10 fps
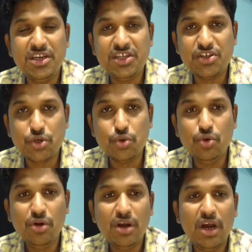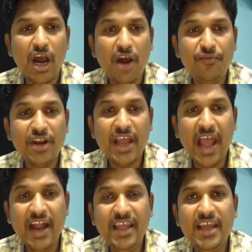is true, after
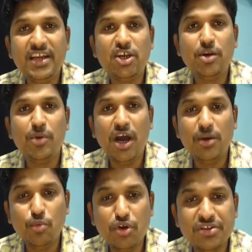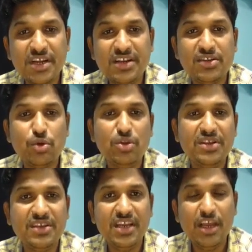adding a term on both sides to
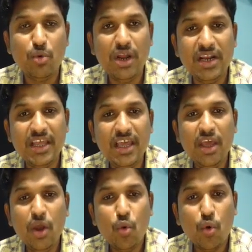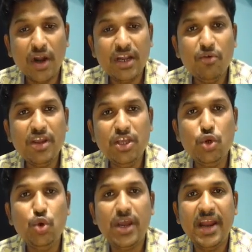this inequality, whatever
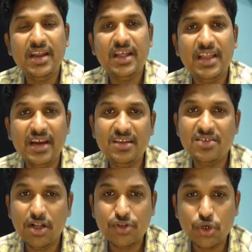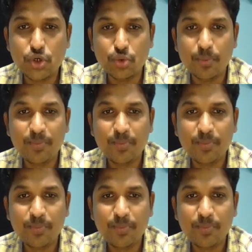you get, that is also true.